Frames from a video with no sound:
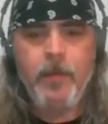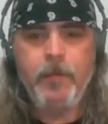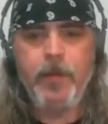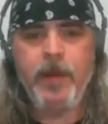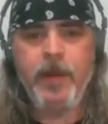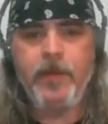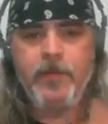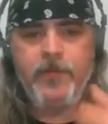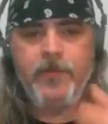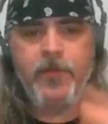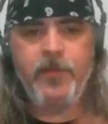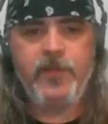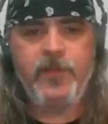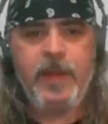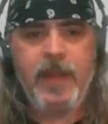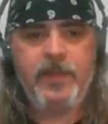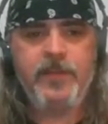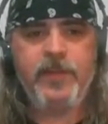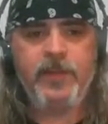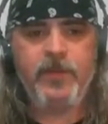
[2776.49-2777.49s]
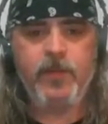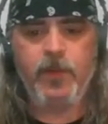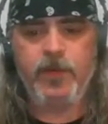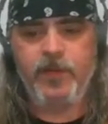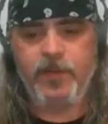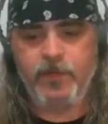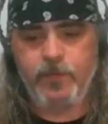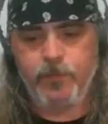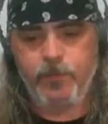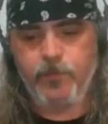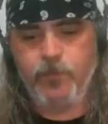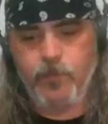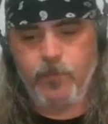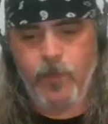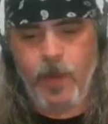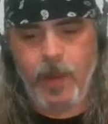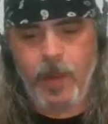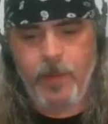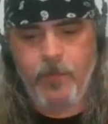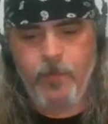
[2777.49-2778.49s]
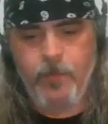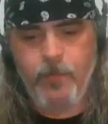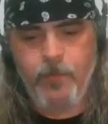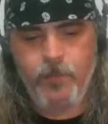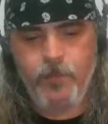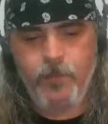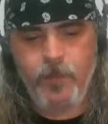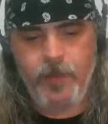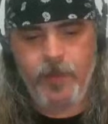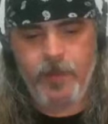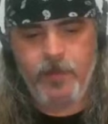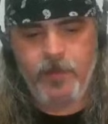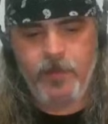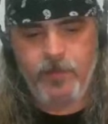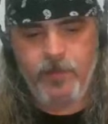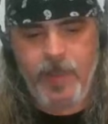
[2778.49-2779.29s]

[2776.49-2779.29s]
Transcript: But First Nations, which is why we